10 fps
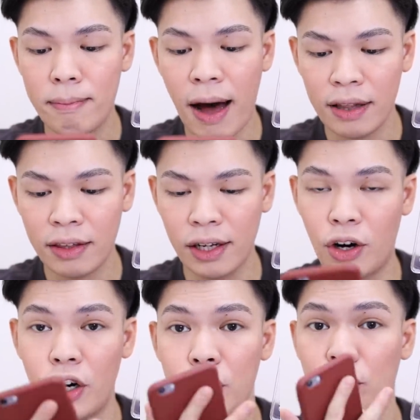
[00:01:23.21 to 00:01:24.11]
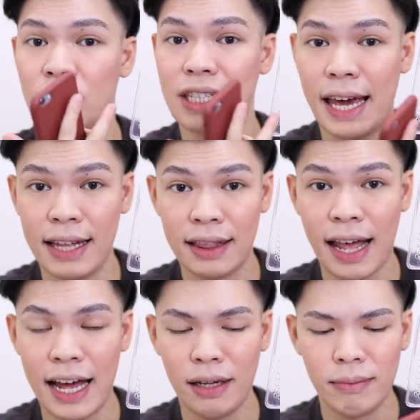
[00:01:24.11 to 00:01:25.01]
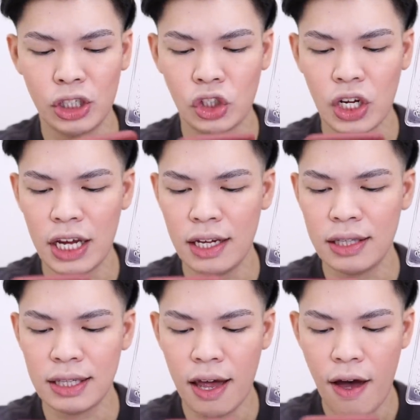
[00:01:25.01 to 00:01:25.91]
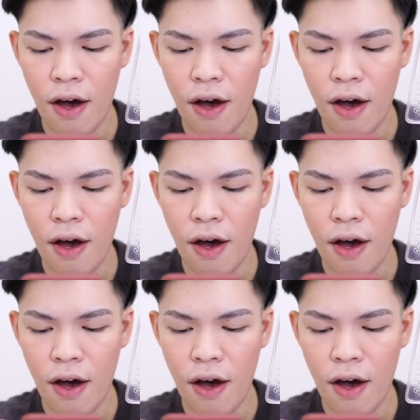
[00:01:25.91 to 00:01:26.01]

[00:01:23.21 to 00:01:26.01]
bundle or yung set na 6 na shades